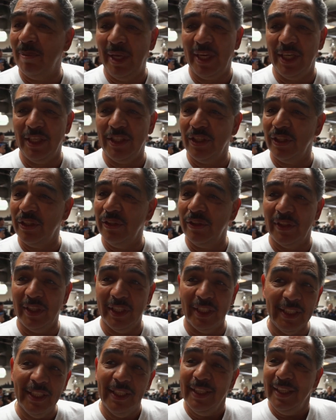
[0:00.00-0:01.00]
at each other
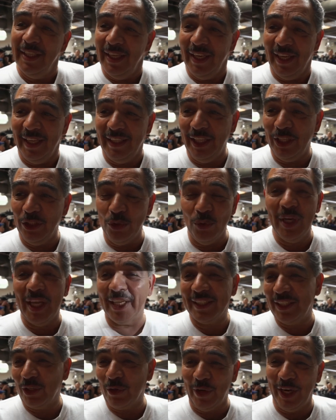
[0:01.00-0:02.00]
and they do
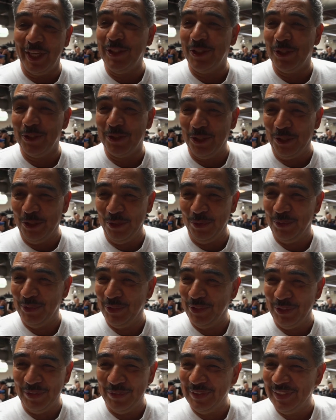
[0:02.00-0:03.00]
like the greats used to do.
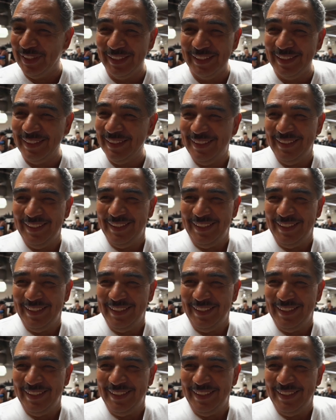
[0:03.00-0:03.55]
You know, the